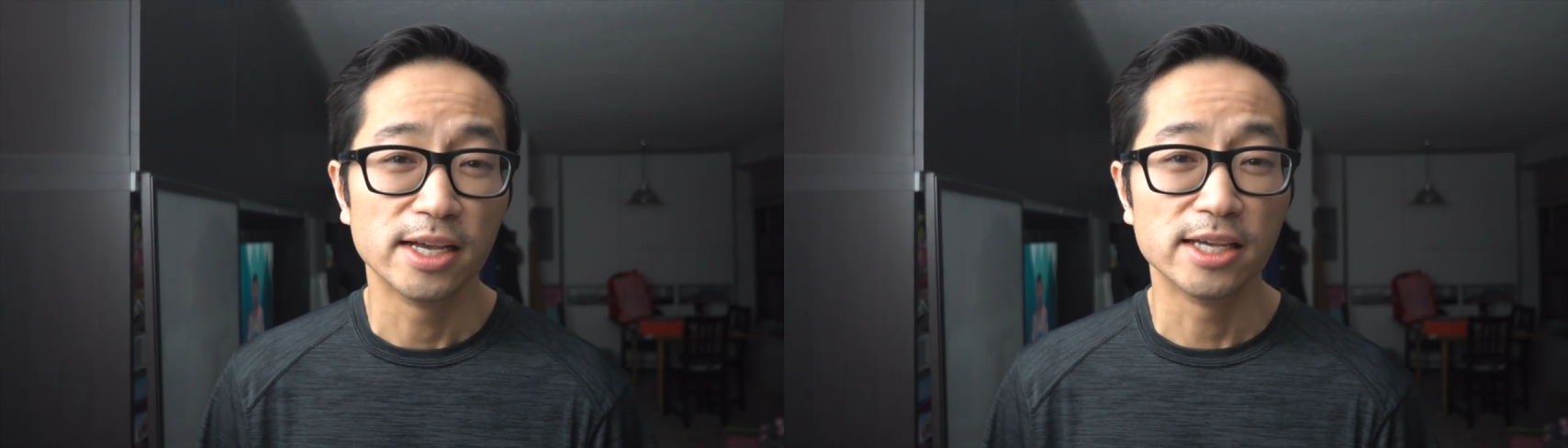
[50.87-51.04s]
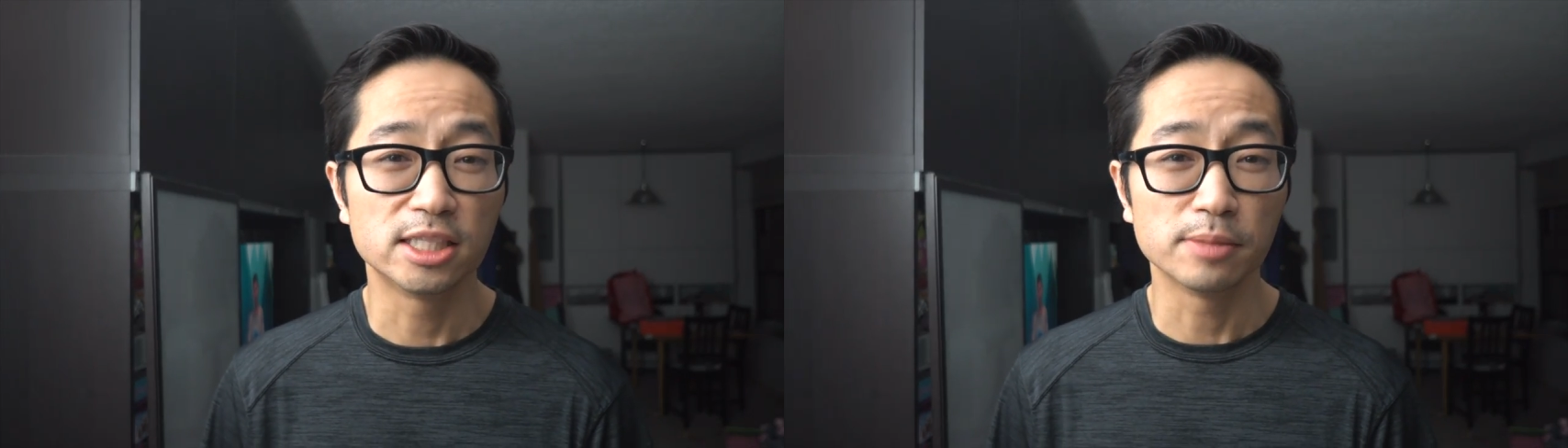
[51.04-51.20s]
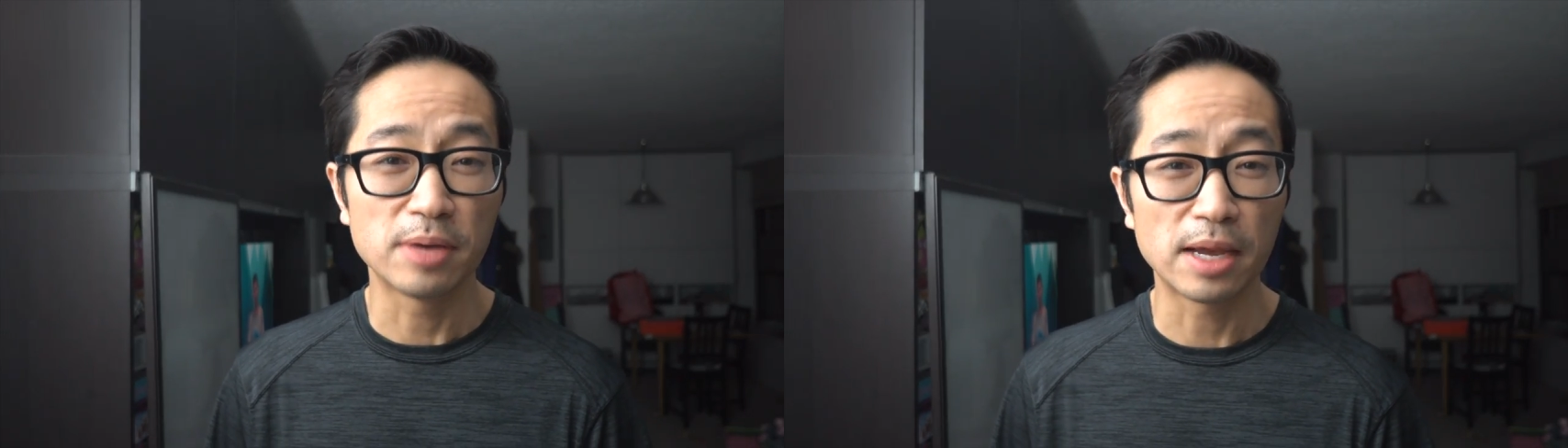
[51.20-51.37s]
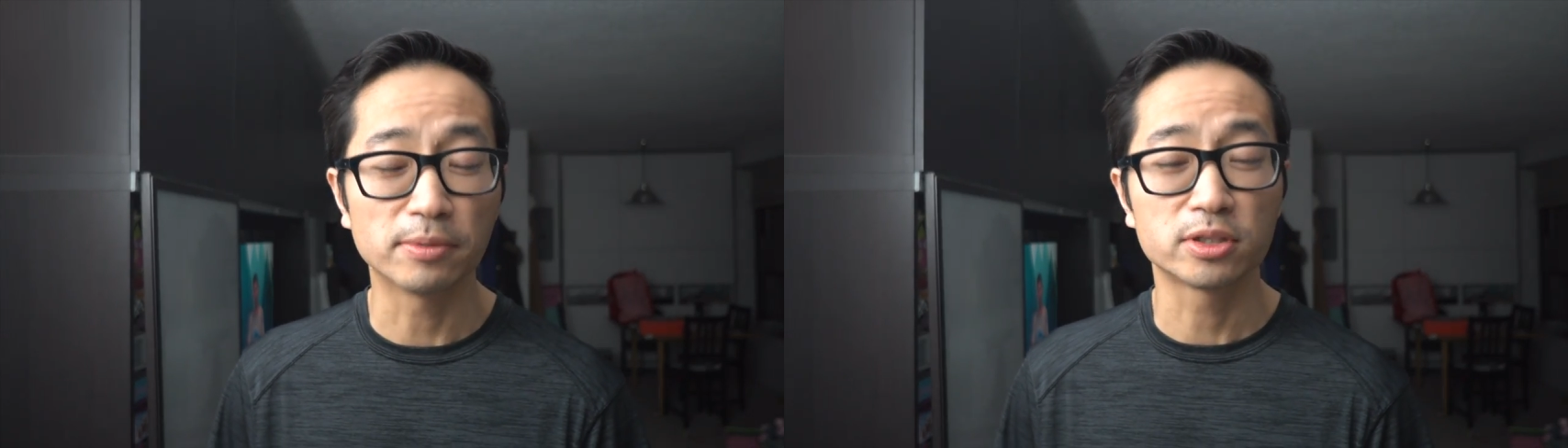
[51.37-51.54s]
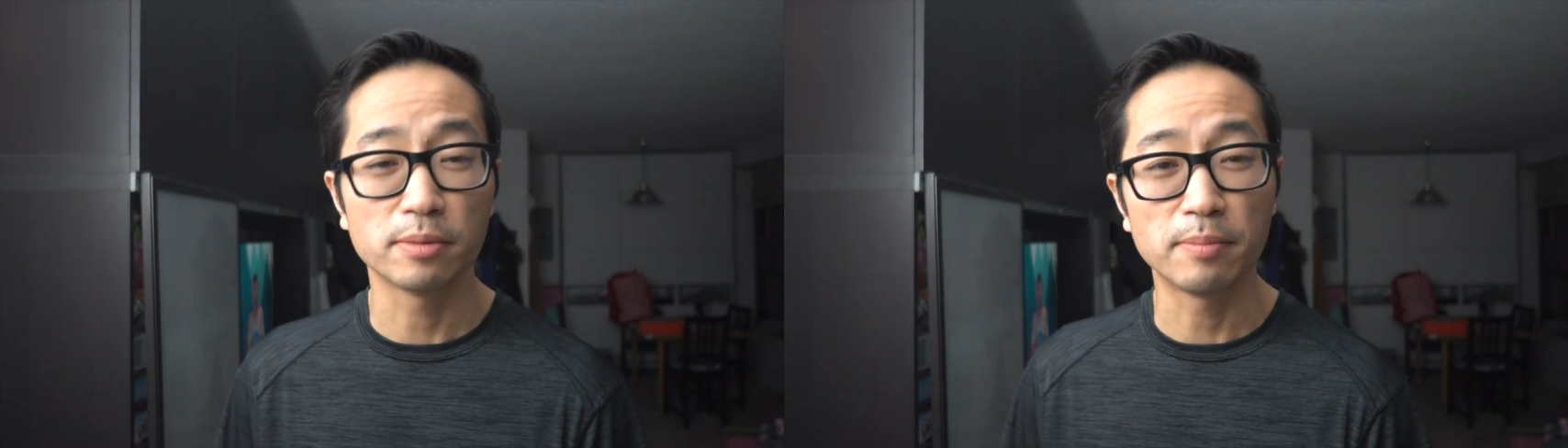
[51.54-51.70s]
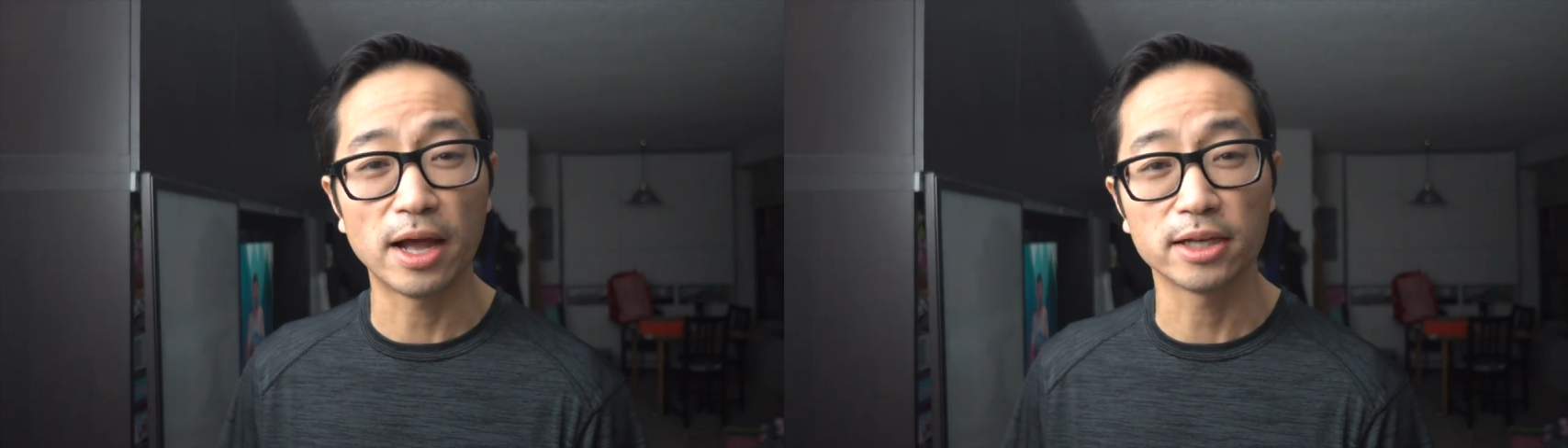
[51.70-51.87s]
is to be able
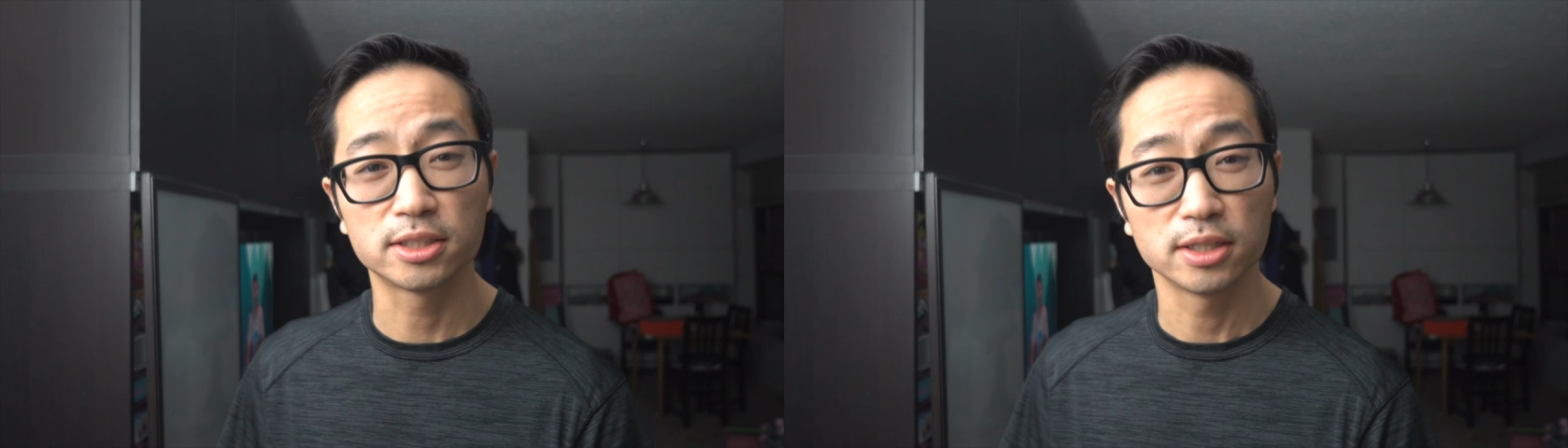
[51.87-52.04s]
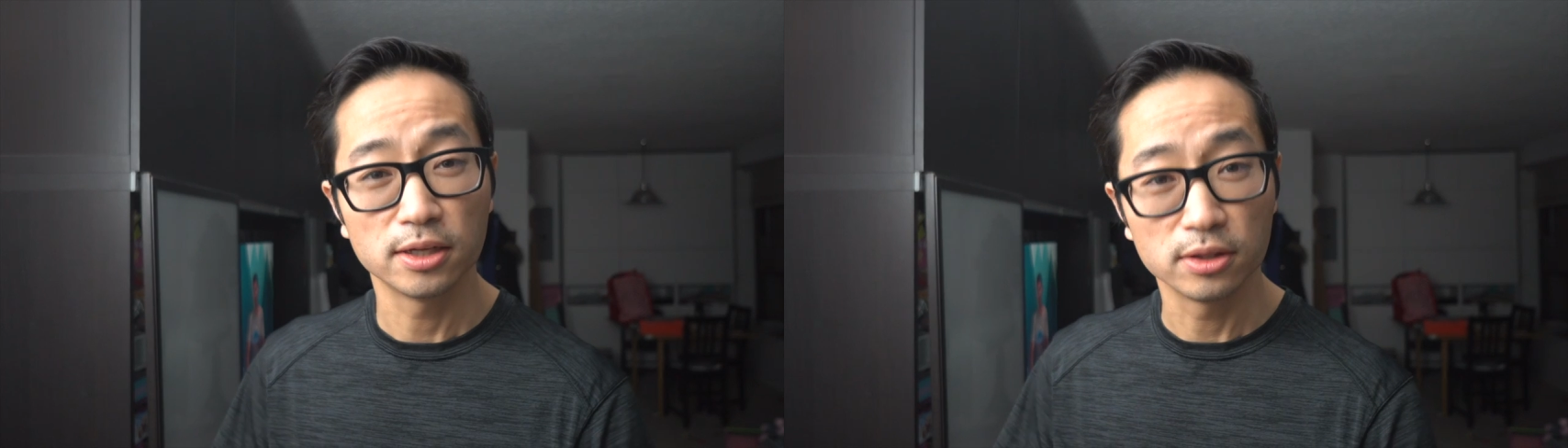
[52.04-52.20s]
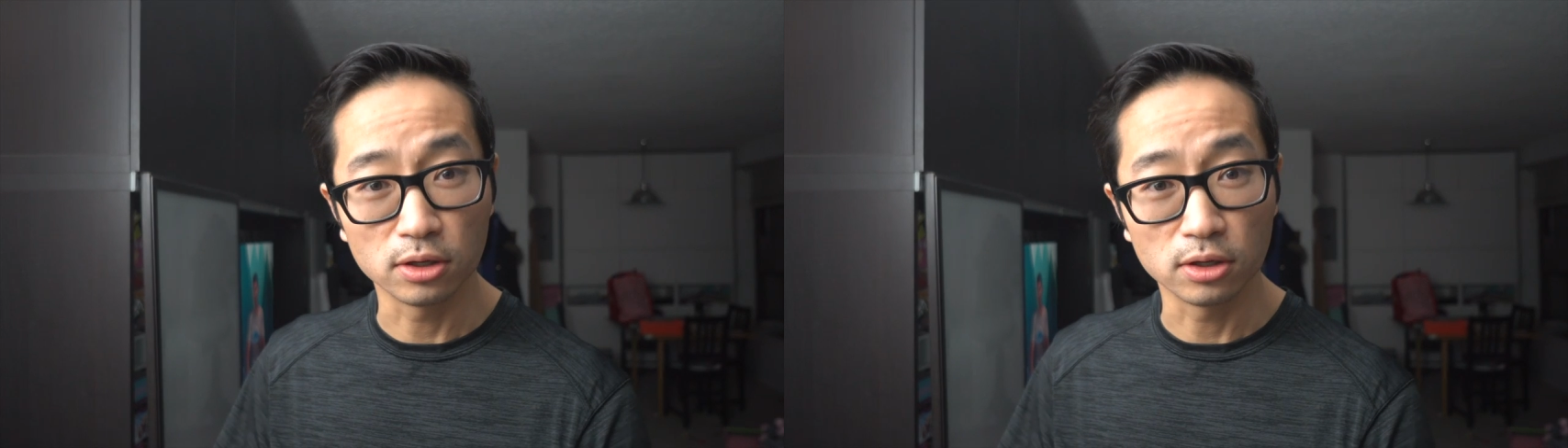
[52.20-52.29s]
to match